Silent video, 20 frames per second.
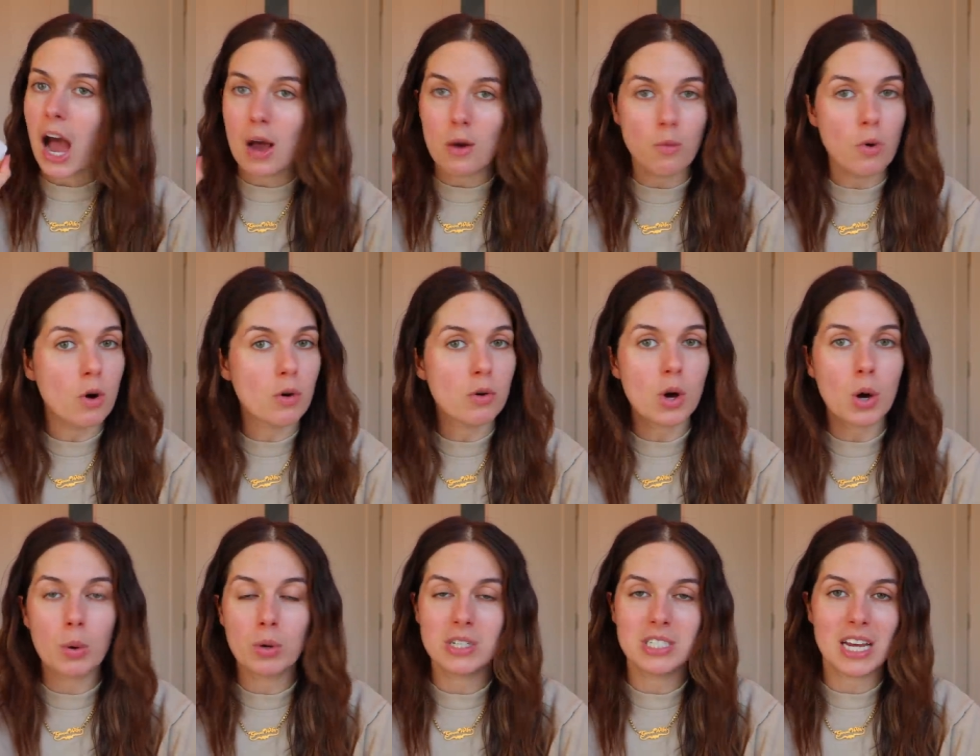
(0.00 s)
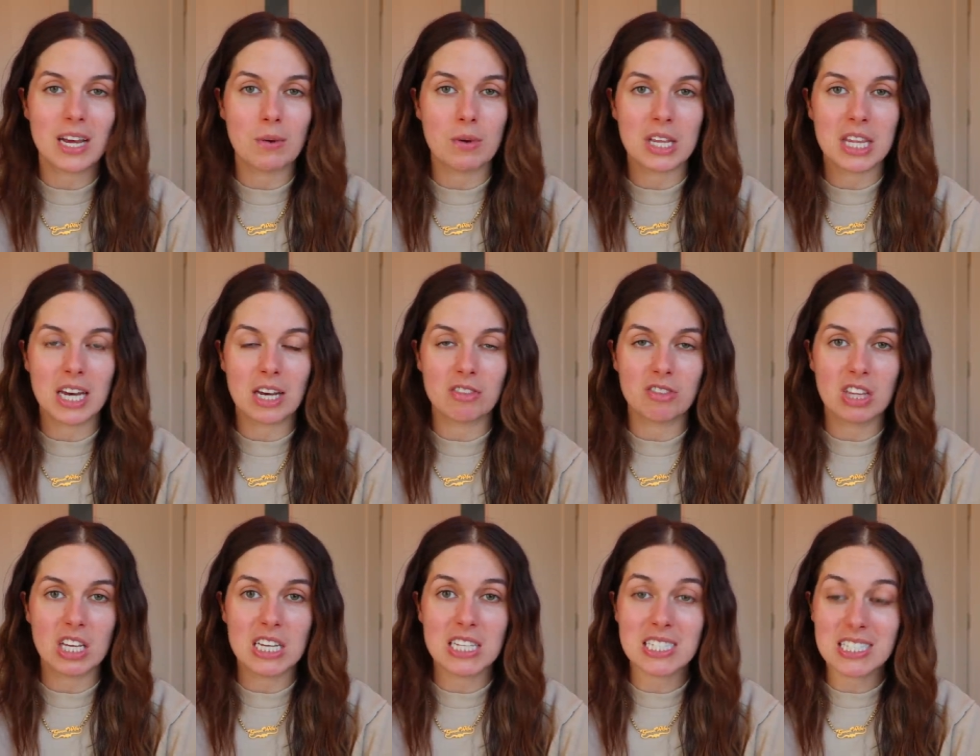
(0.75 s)
I won't go a day
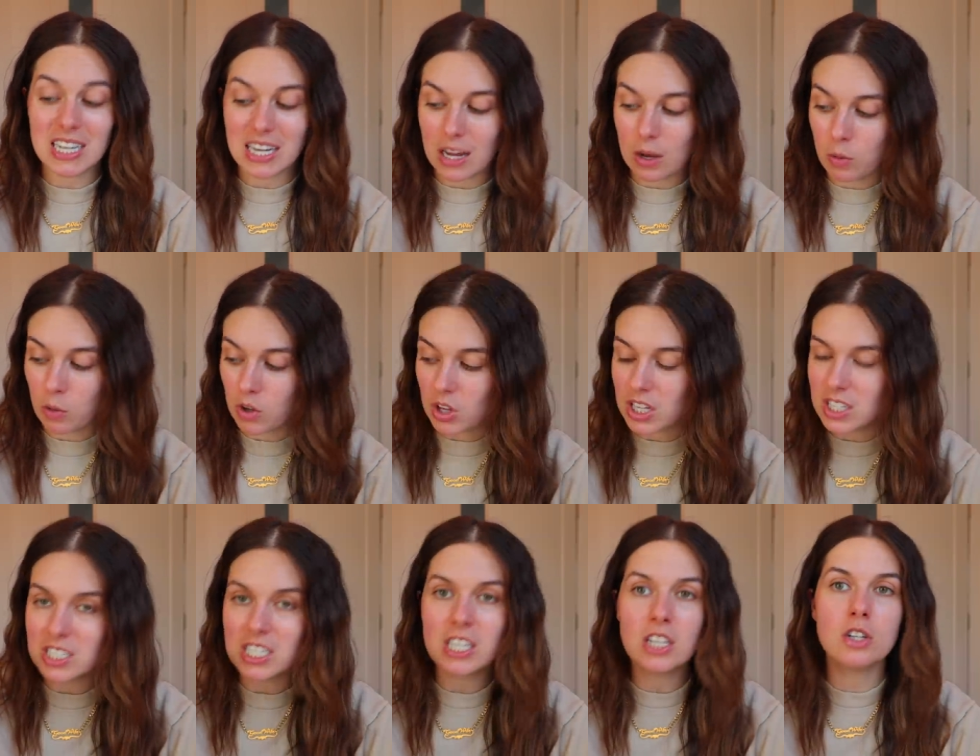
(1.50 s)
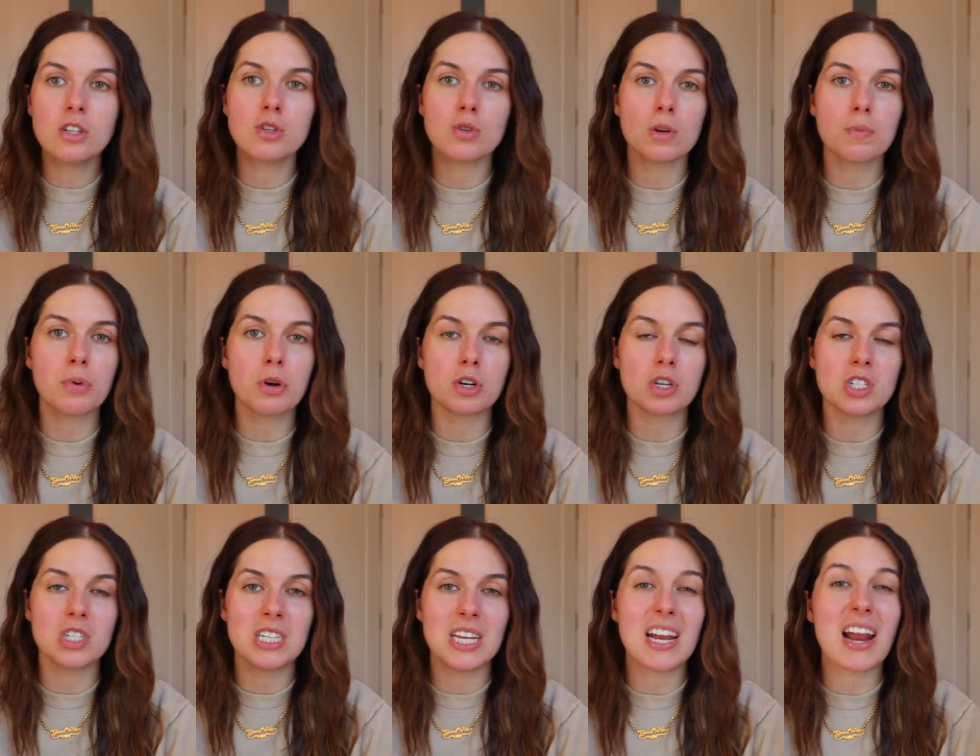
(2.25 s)
without this, and I will continue to
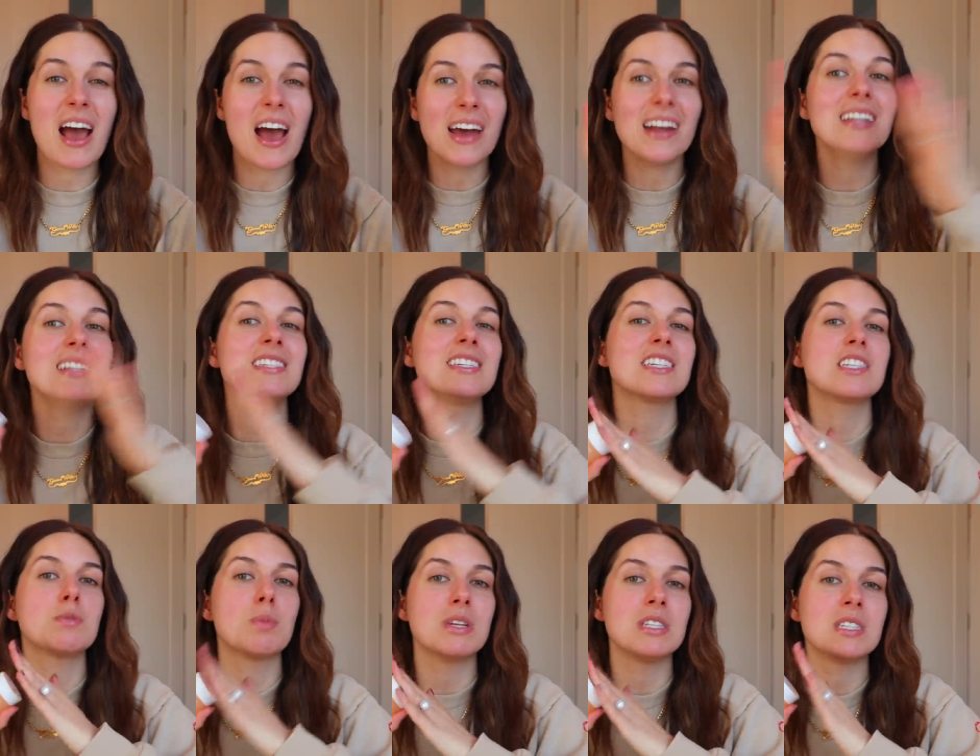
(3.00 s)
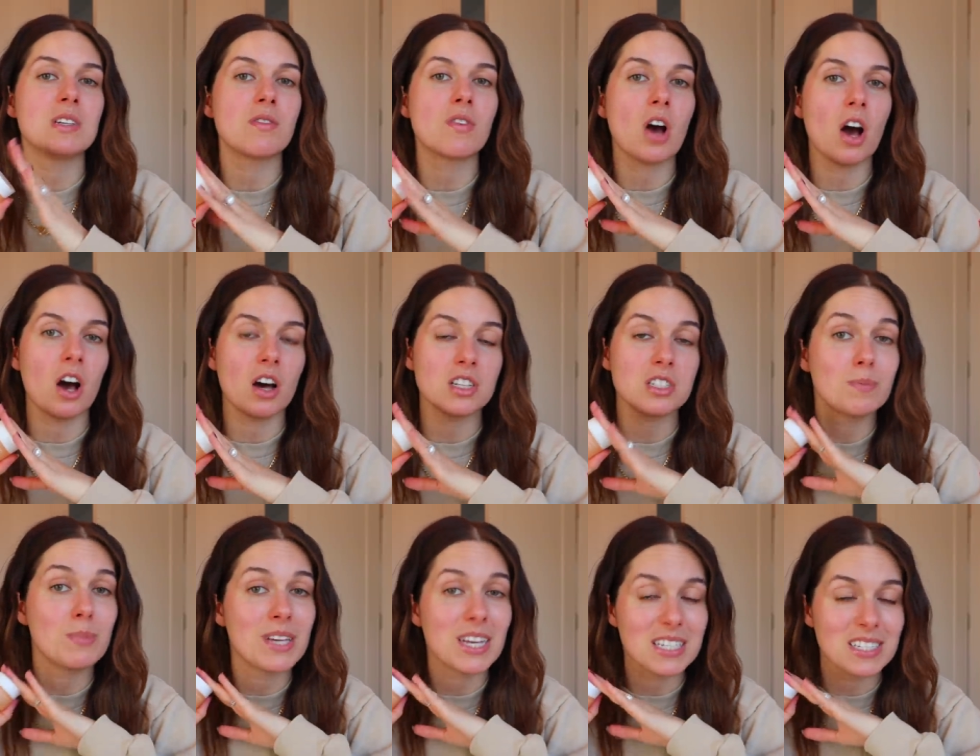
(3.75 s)
repurchase it at its expensive
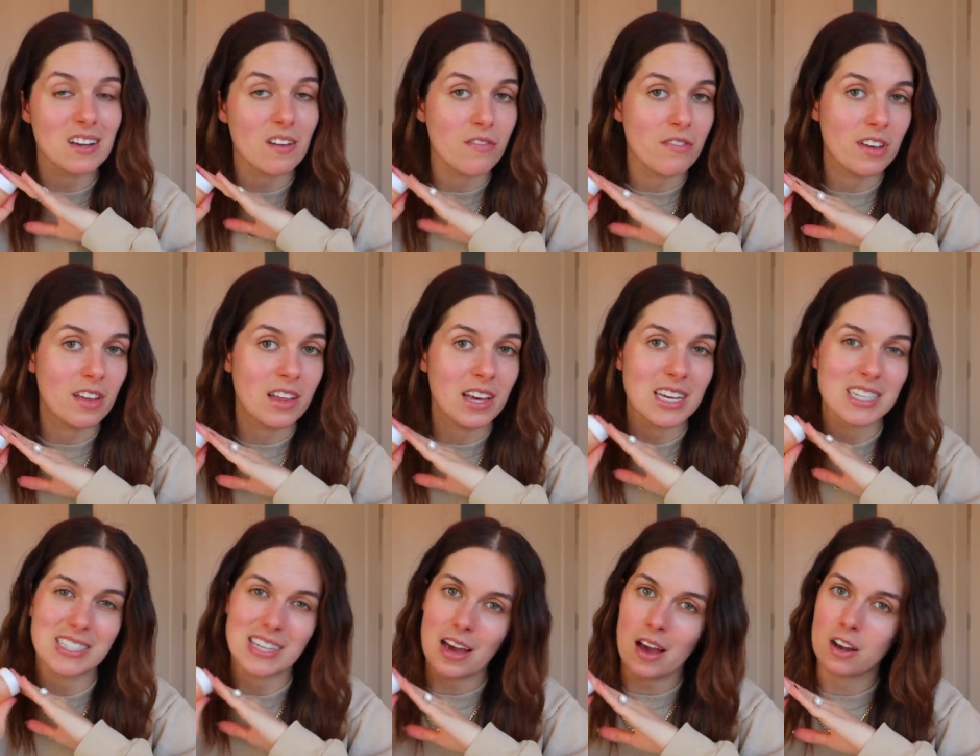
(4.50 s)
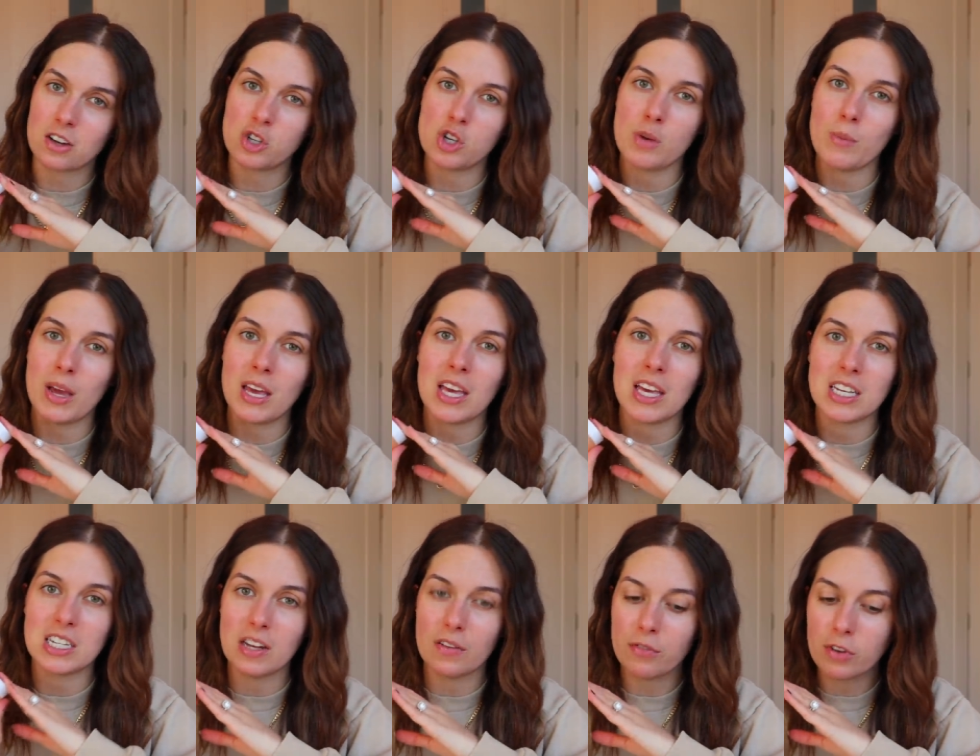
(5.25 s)
cost because I feel like it's actually
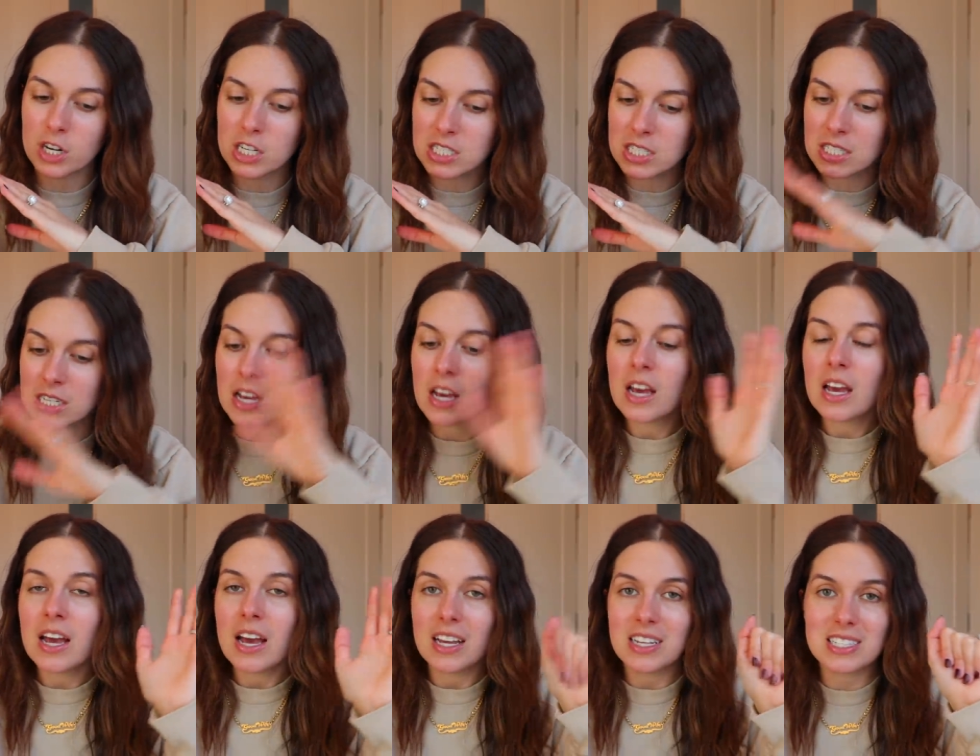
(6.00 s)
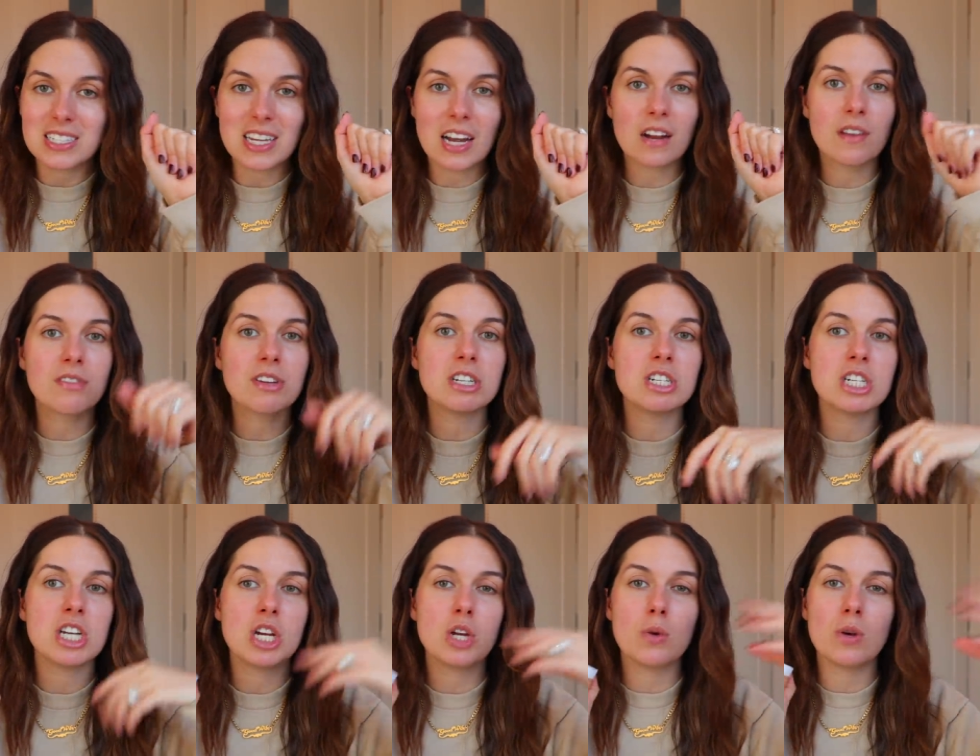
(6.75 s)
making a difference instead of
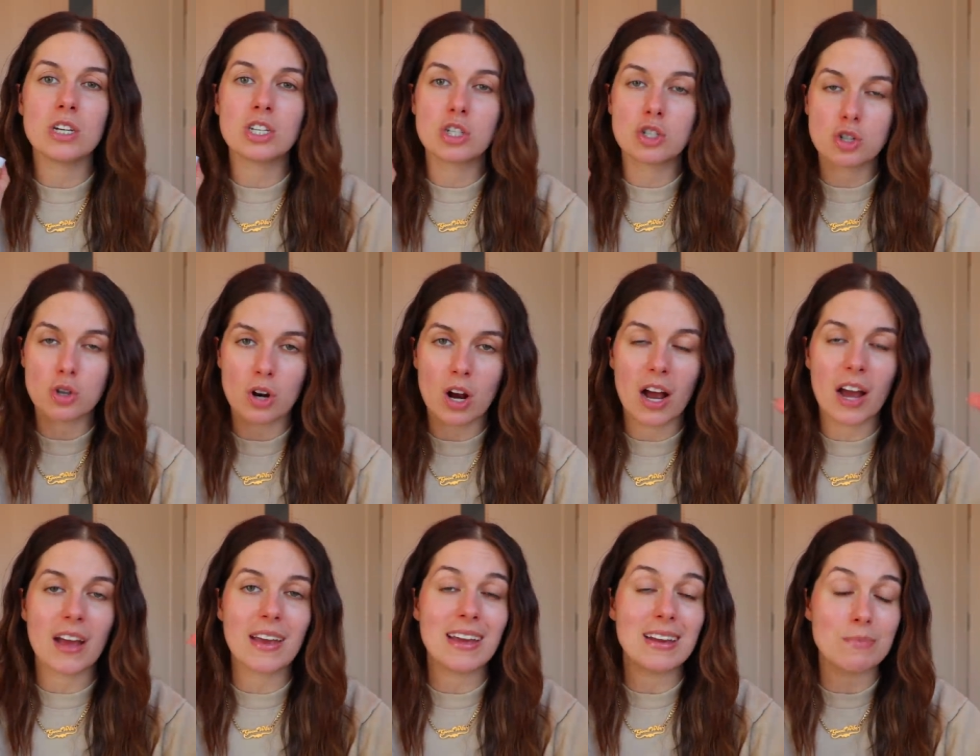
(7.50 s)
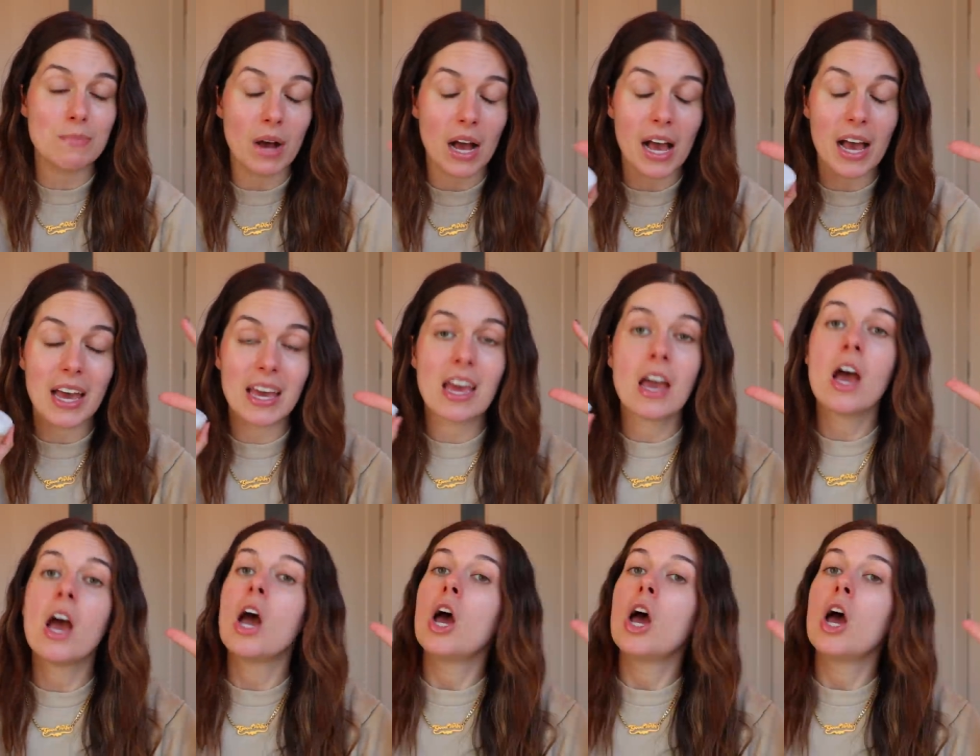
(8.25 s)
continuing to try and buy